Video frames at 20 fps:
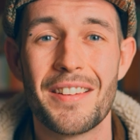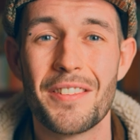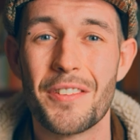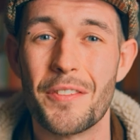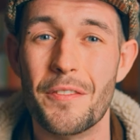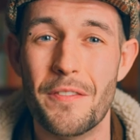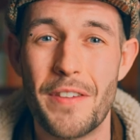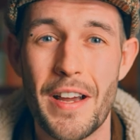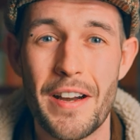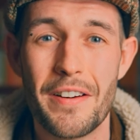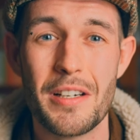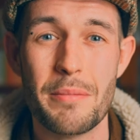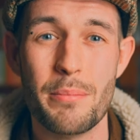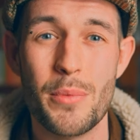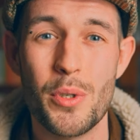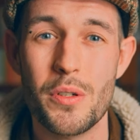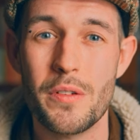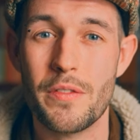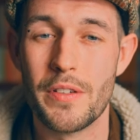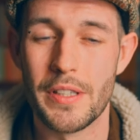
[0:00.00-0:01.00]
It's very
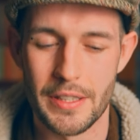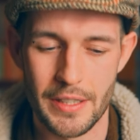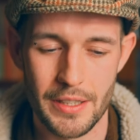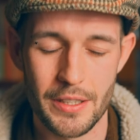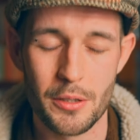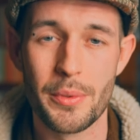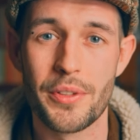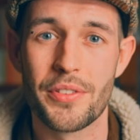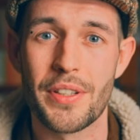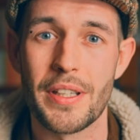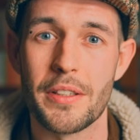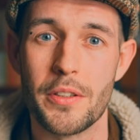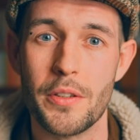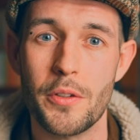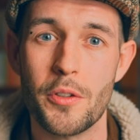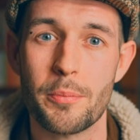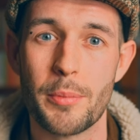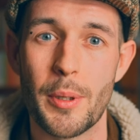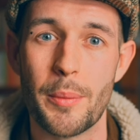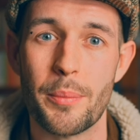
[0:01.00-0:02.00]
moving. I almost get
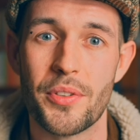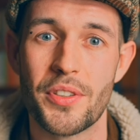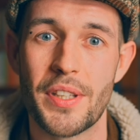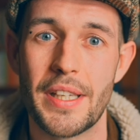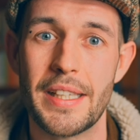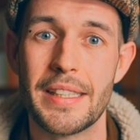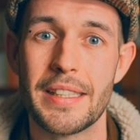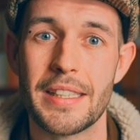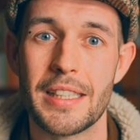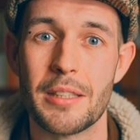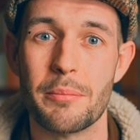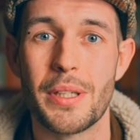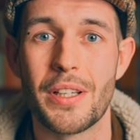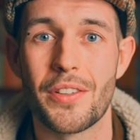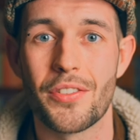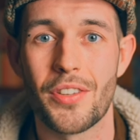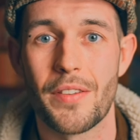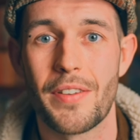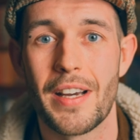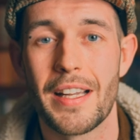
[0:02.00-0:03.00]
goosebumps saying it
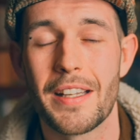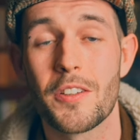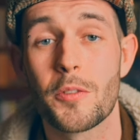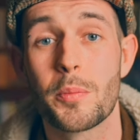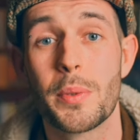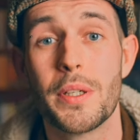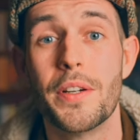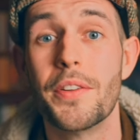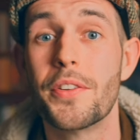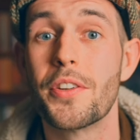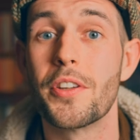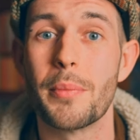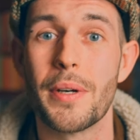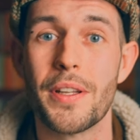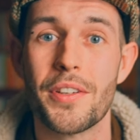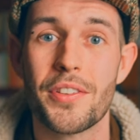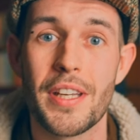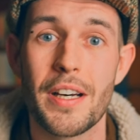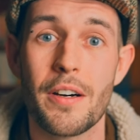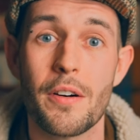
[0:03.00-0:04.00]
because I've had experiences
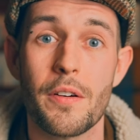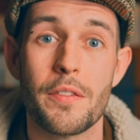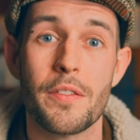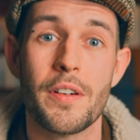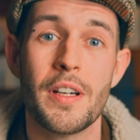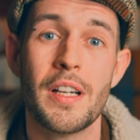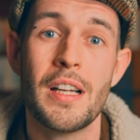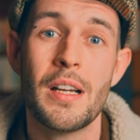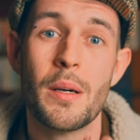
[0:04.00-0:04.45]
myself